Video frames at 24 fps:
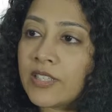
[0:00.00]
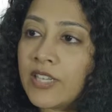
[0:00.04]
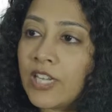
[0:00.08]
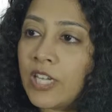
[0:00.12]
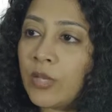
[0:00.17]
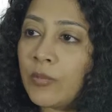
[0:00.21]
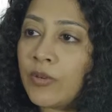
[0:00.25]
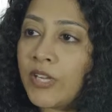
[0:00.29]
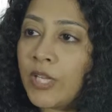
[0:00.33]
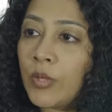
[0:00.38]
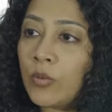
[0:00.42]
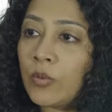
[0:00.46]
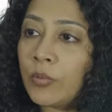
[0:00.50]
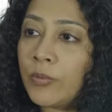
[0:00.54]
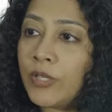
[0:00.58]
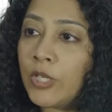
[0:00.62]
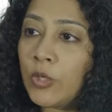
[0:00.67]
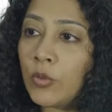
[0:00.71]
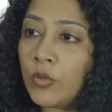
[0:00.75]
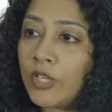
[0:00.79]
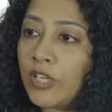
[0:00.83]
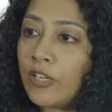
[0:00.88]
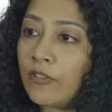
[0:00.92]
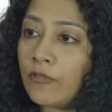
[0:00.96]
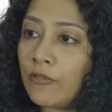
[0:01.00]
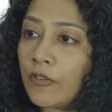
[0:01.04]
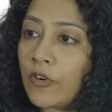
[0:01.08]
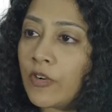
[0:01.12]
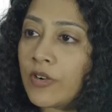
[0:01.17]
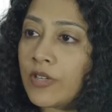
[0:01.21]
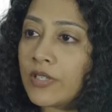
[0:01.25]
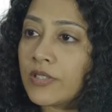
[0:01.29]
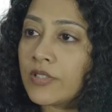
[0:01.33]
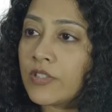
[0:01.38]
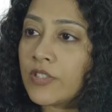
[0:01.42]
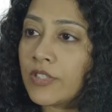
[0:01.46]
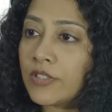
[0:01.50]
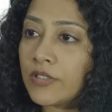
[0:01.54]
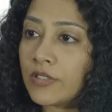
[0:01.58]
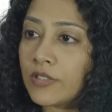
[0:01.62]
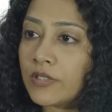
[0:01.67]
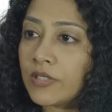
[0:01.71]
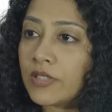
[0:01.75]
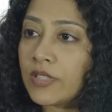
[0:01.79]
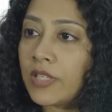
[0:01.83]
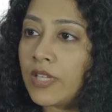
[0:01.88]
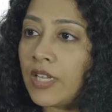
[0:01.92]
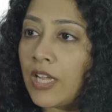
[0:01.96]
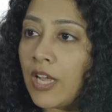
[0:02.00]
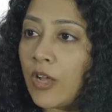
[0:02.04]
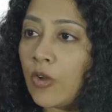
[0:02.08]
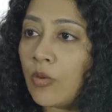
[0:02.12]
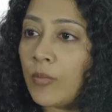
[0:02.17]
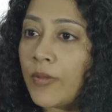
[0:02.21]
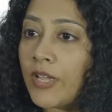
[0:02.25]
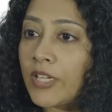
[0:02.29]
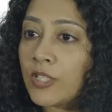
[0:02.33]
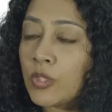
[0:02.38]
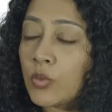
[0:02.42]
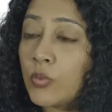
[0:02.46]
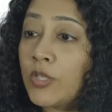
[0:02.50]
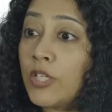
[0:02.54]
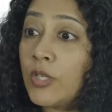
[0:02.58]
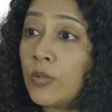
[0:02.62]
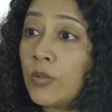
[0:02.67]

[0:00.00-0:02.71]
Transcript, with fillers: that anybody would be looking for is just to see how best we